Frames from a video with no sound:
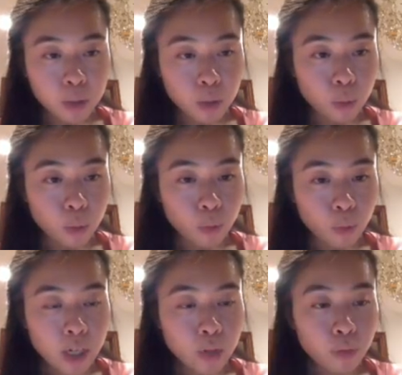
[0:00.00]
So
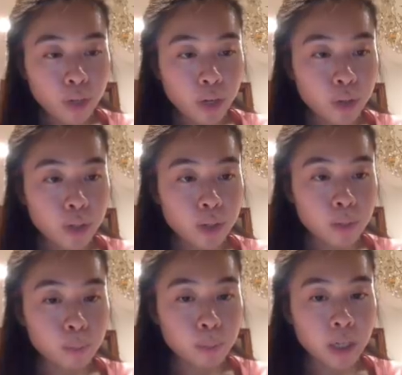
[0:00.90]
right over here, you
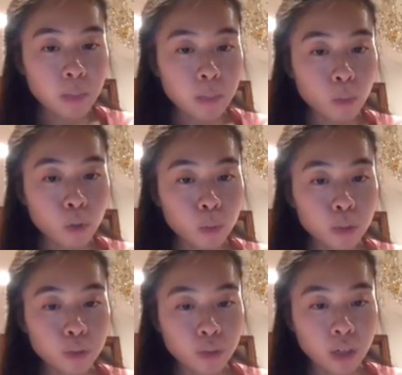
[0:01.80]
can pick
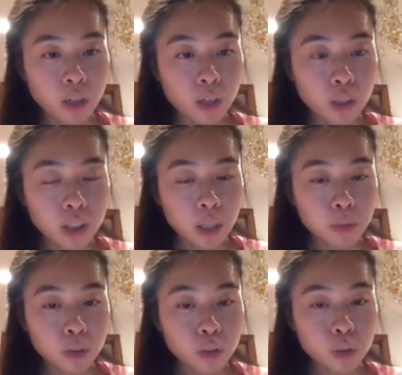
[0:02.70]
multiple different colors.
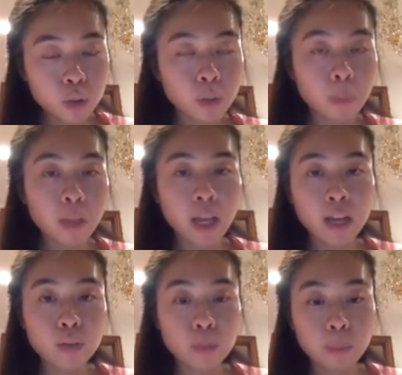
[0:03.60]
I'm just going to choose
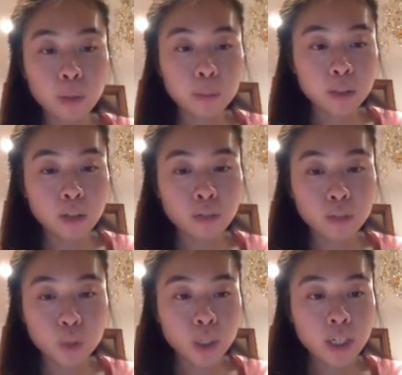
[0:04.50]
black for the purpose
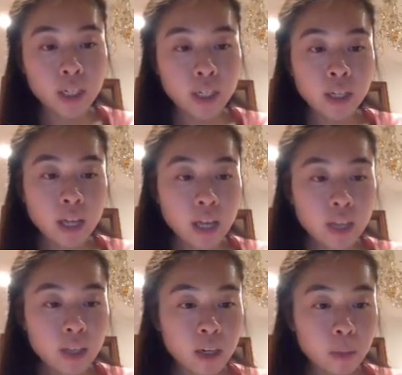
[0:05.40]
of this training.
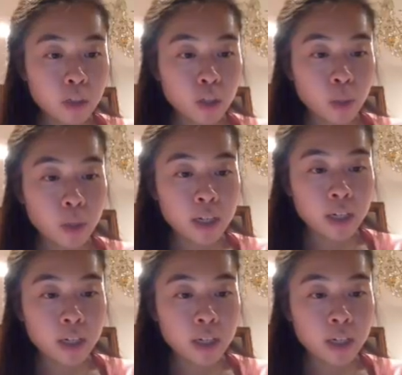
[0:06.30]
And then I'm going to go